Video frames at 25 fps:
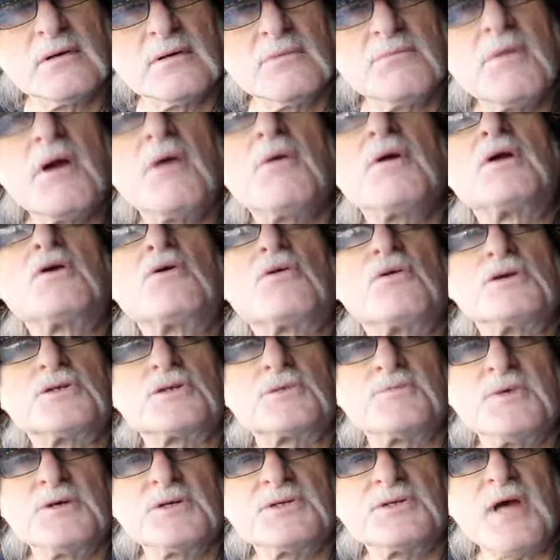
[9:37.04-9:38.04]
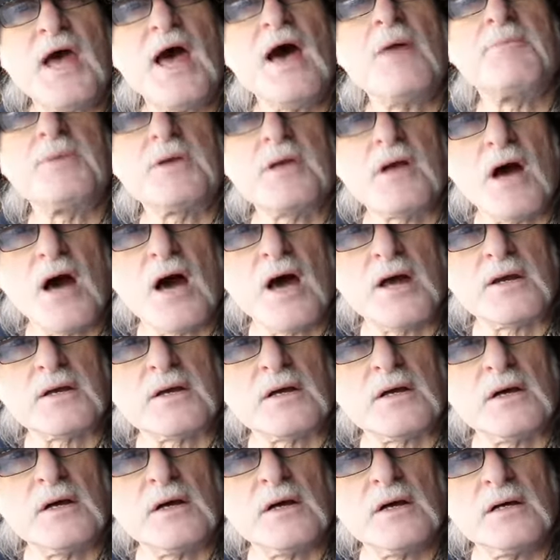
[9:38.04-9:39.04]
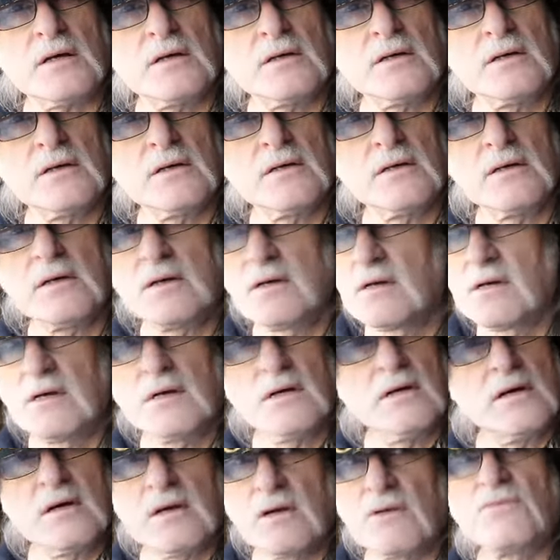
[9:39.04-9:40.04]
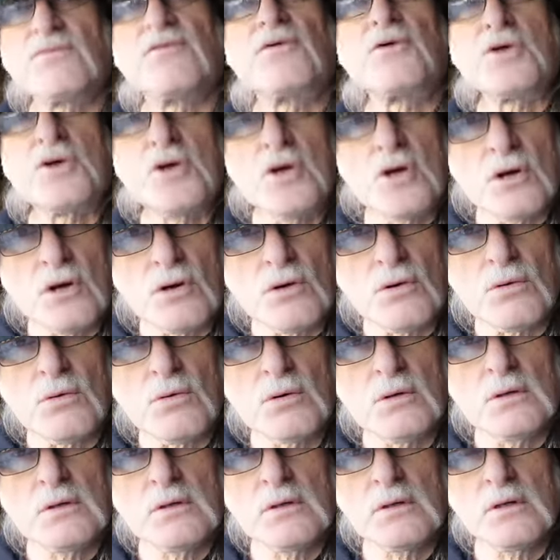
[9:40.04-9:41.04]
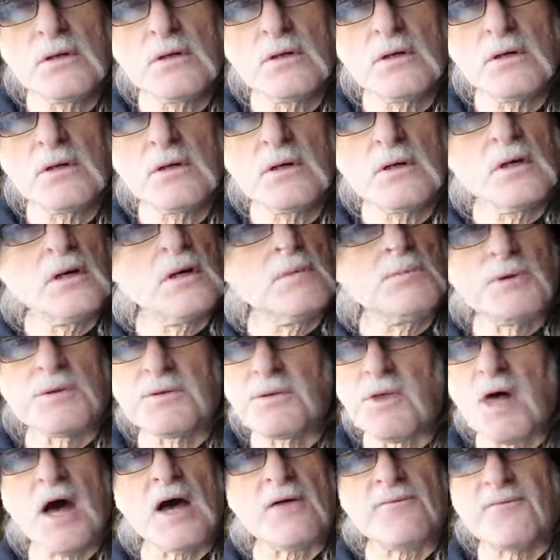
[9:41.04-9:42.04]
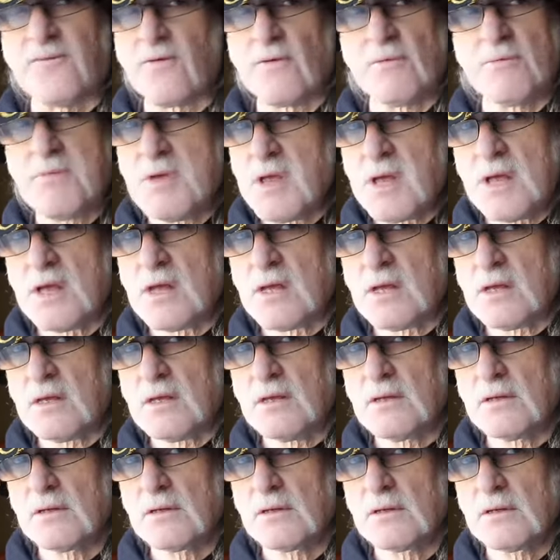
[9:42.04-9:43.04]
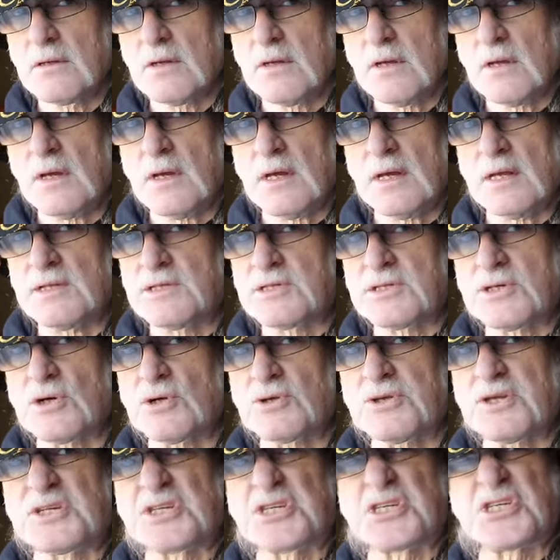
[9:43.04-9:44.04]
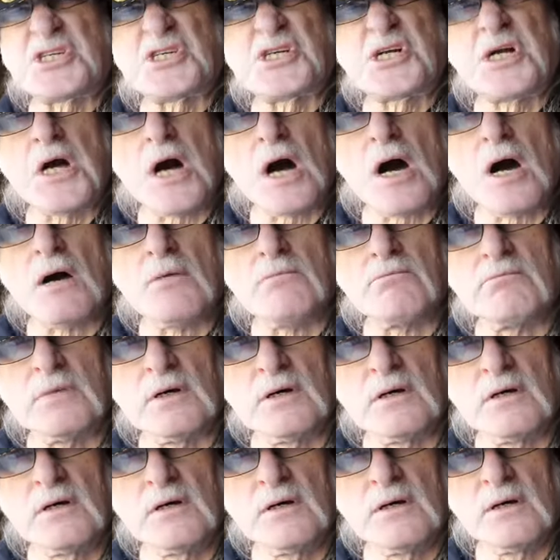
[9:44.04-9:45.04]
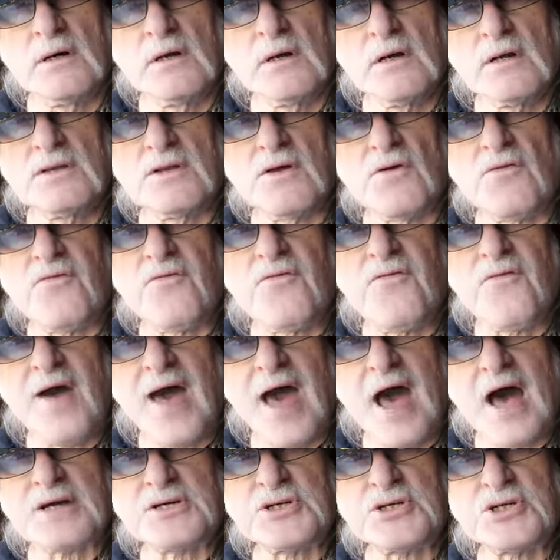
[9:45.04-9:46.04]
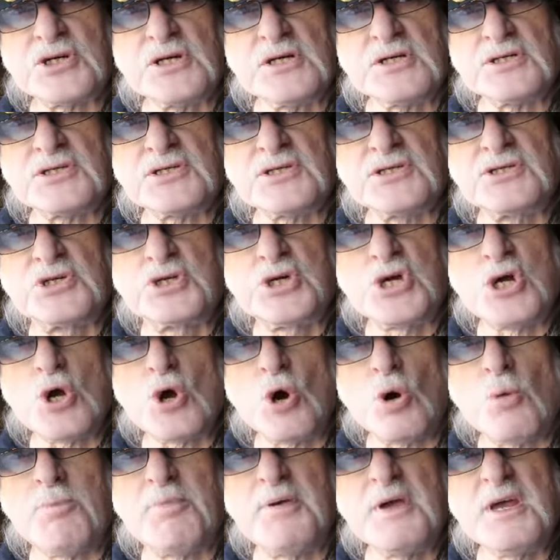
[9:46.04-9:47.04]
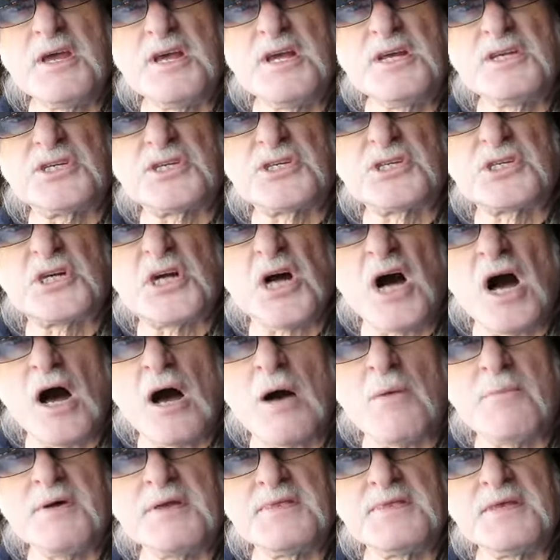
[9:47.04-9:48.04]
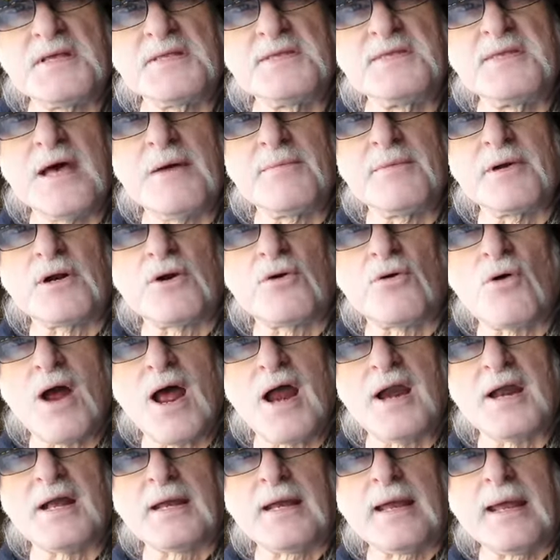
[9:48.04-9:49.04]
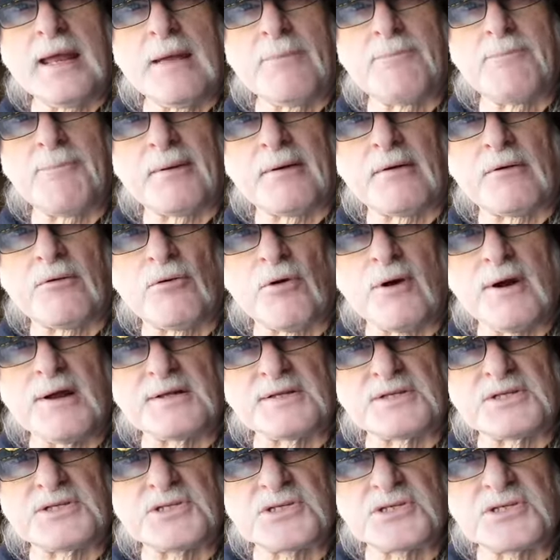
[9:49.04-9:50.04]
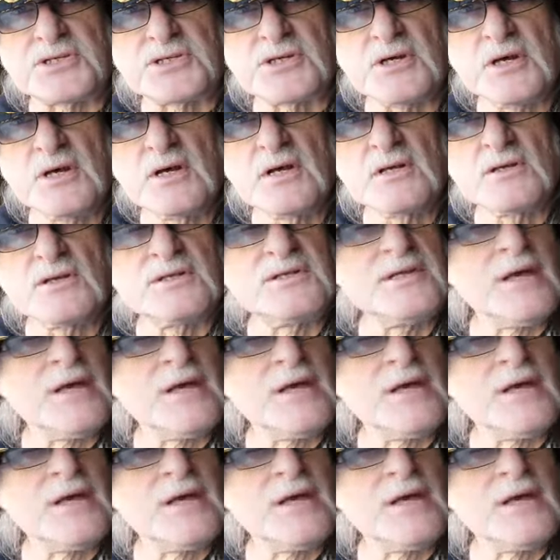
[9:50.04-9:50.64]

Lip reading: Merry Christmas, Happy Hanukkah for you, but not for me until the scum, the fascist GOP scum and the Democratic hypocrites, the